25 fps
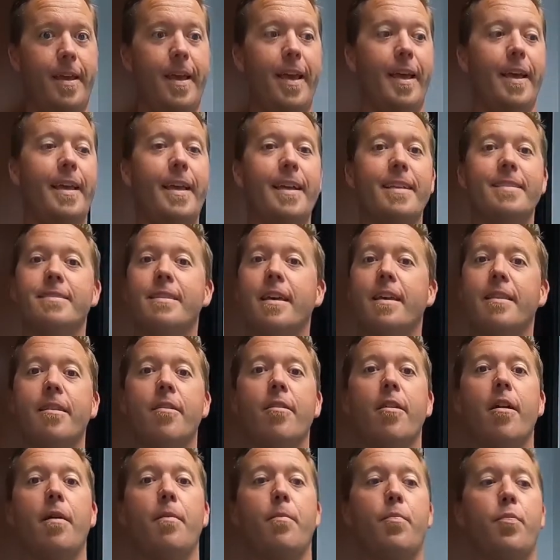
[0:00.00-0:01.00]
It gets in
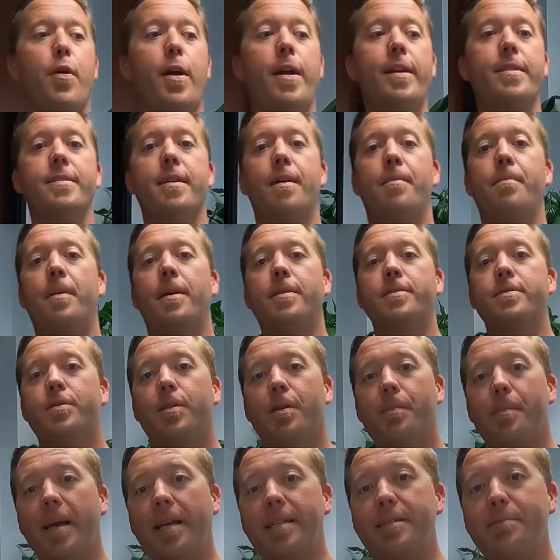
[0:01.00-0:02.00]
there, it breaks up
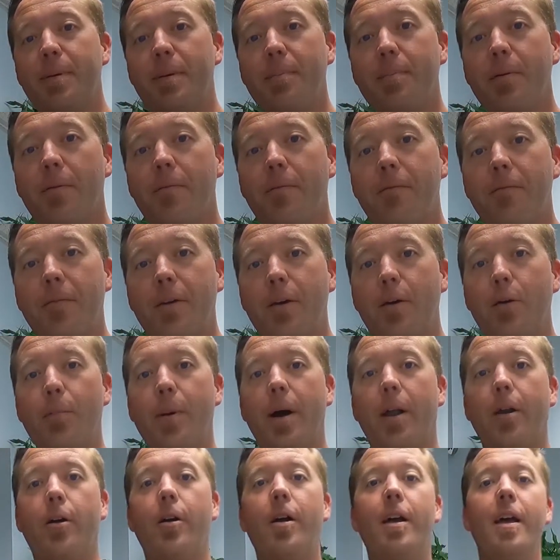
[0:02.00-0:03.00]
muscle, it makes people feel
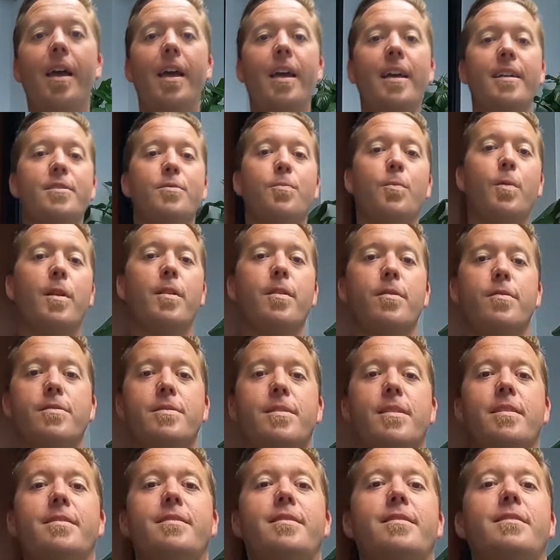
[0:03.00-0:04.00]
better. It's one of
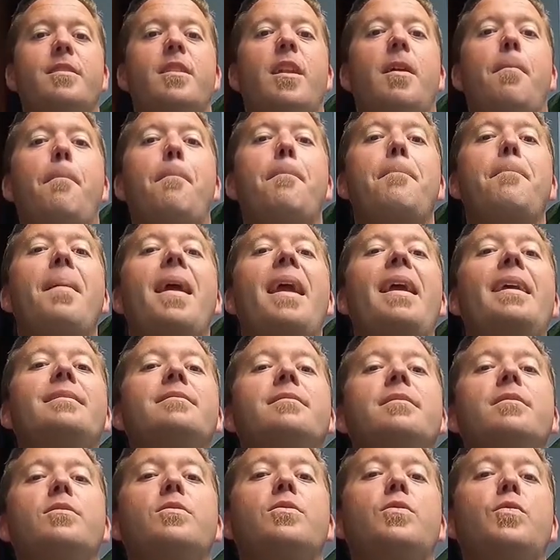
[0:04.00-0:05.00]
those things, it's an
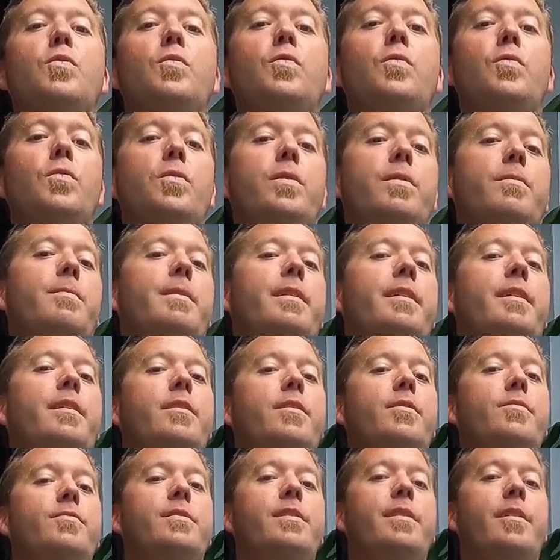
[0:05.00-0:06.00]
amazing tool that we
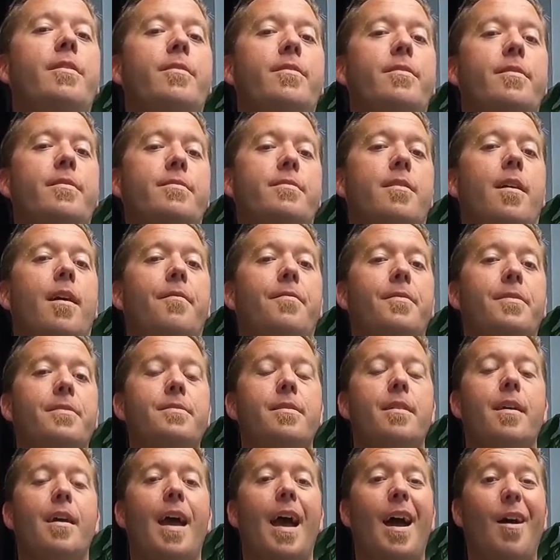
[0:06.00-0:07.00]
can use here in this
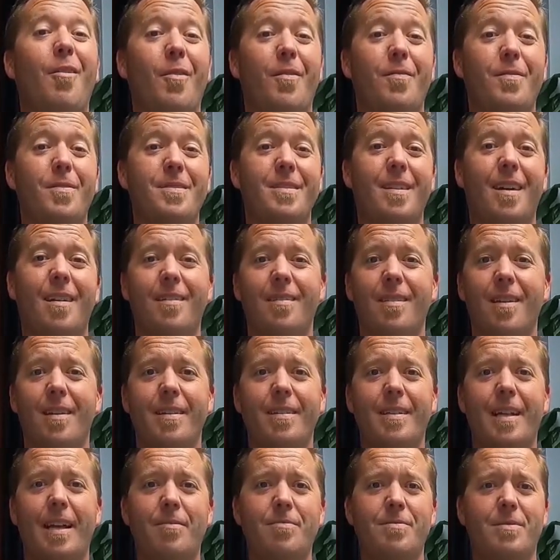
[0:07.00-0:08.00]
office. However, it's got a lot
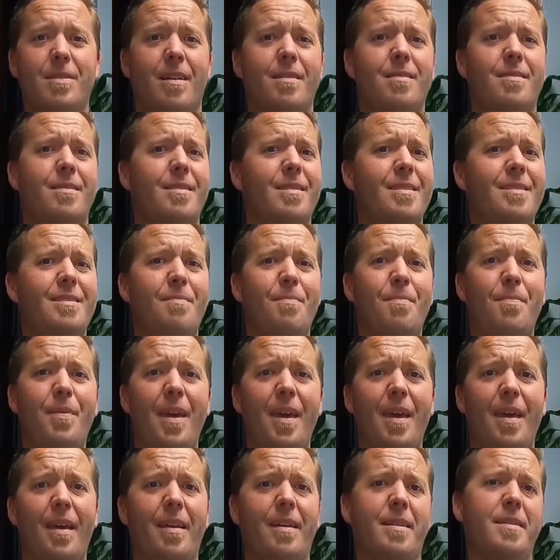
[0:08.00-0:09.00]
of downsides. It's
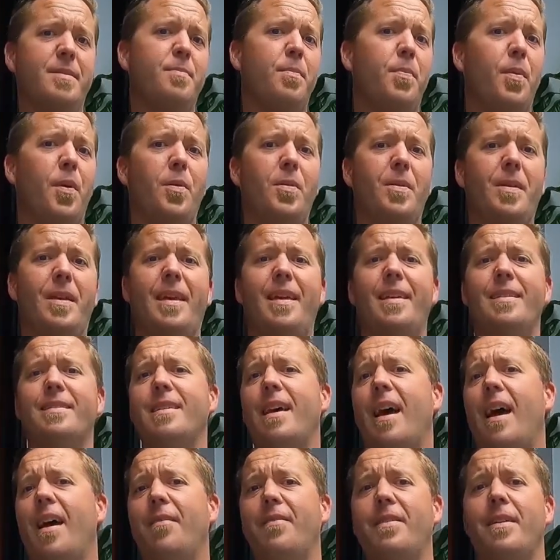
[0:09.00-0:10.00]
big, it's bulky,
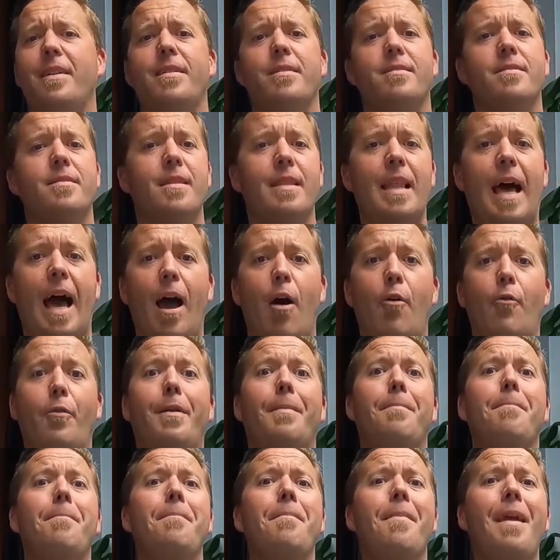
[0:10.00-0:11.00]
it's heavy, it's loud,
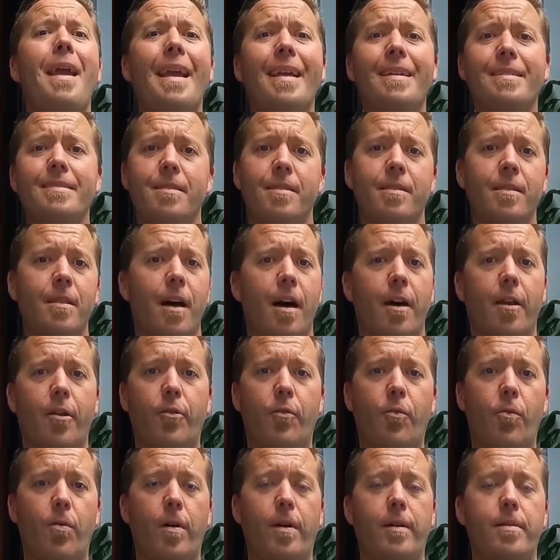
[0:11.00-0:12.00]
it makes a lot
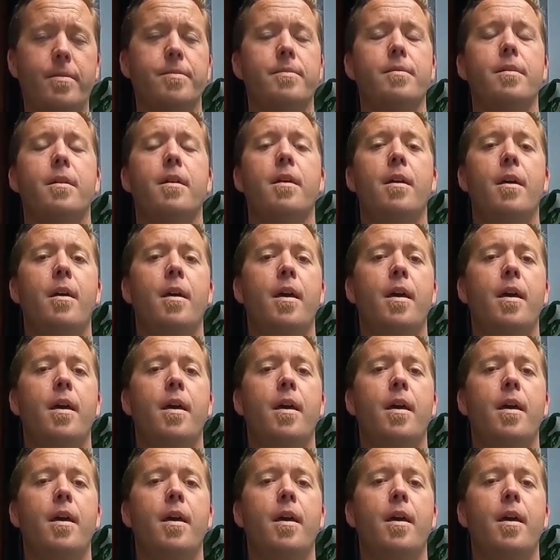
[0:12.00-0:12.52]
of noise.